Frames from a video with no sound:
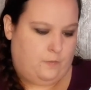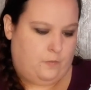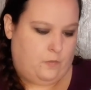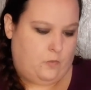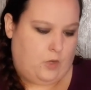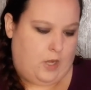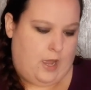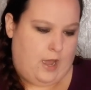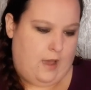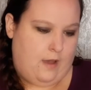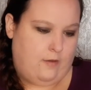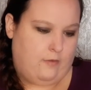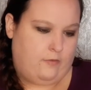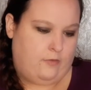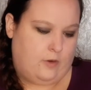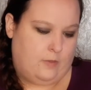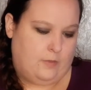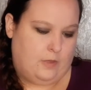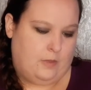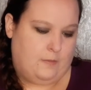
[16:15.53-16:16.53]
We have
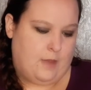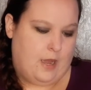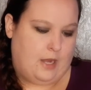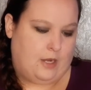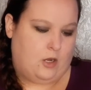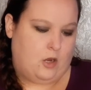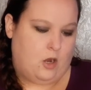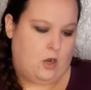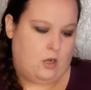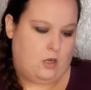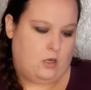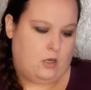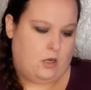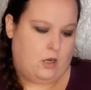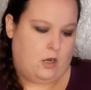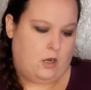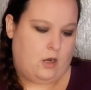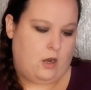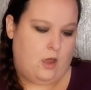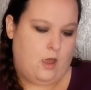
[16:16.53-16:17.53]
from In My
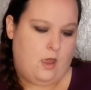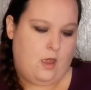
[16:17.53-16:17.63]
Gardener,